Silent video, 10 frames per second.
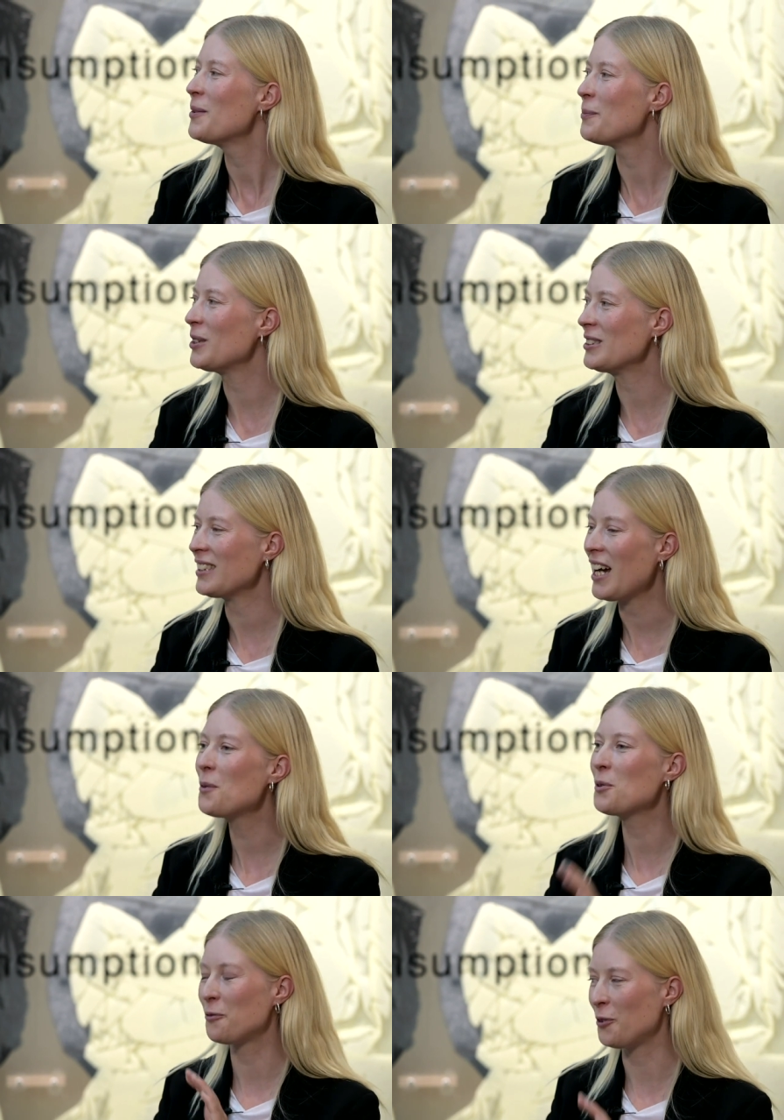but I
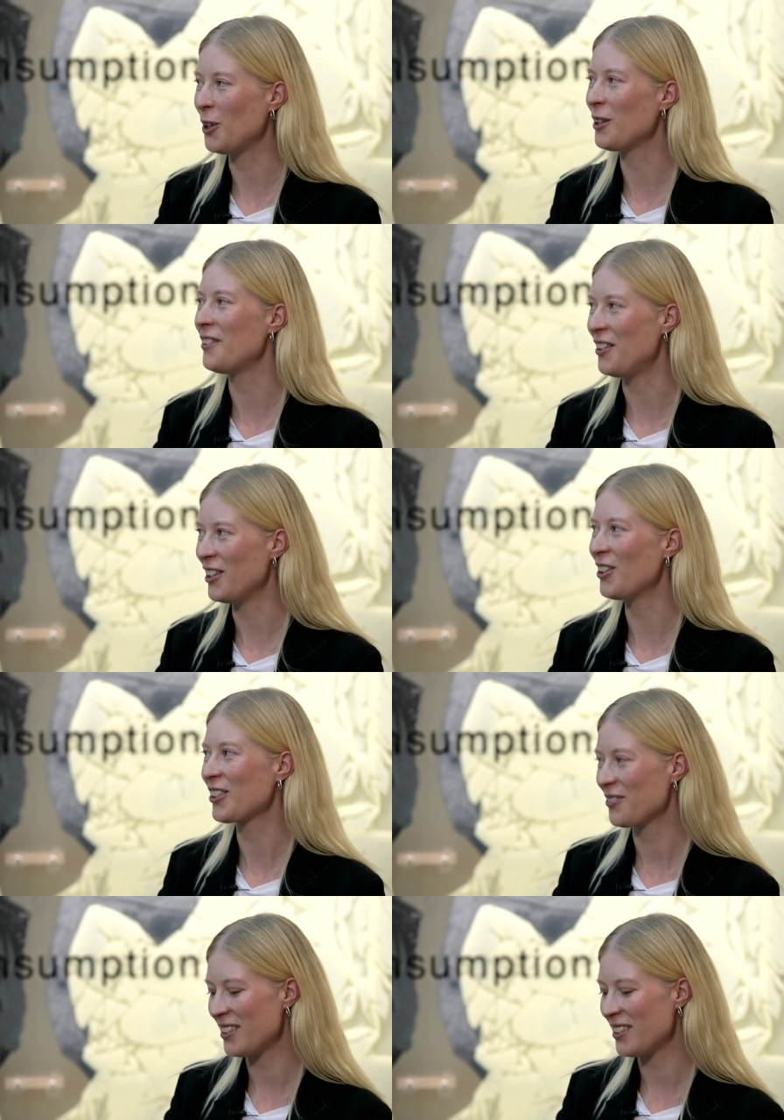would fall very long.